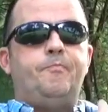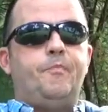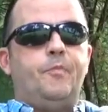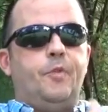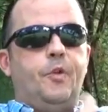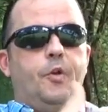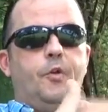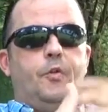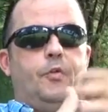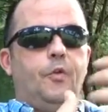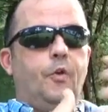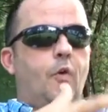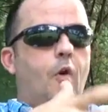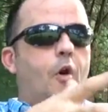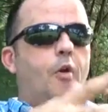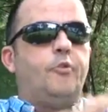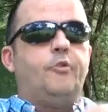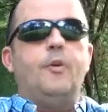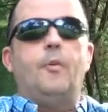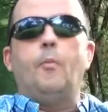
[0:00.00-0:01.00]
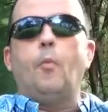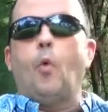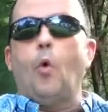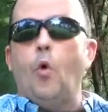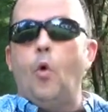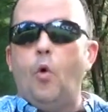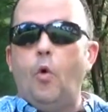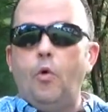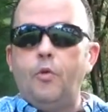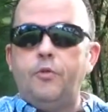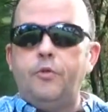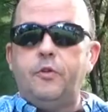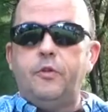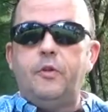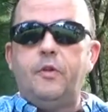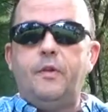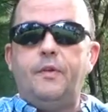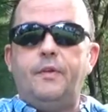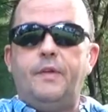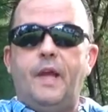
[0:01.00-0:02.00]
There are some
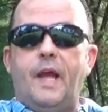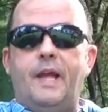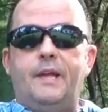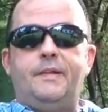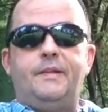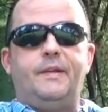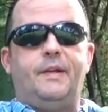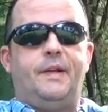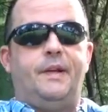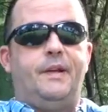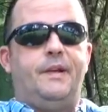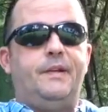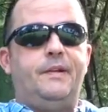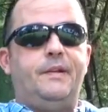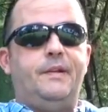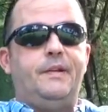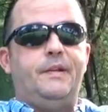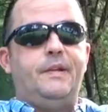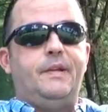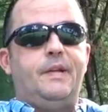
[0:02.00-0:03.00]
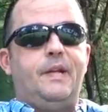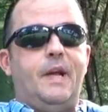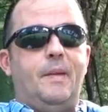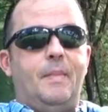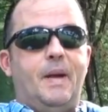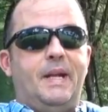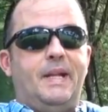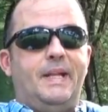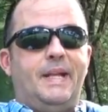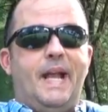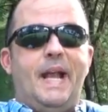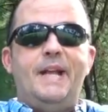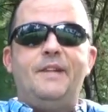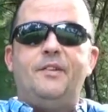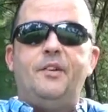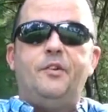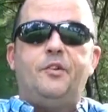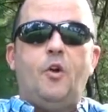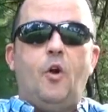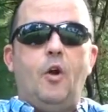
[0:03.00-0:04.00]
rules that about
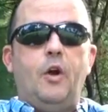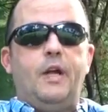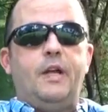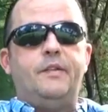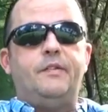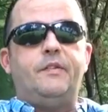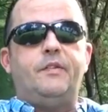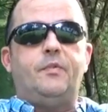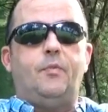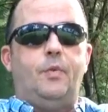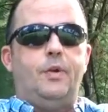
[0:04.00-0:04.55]
engaging targets.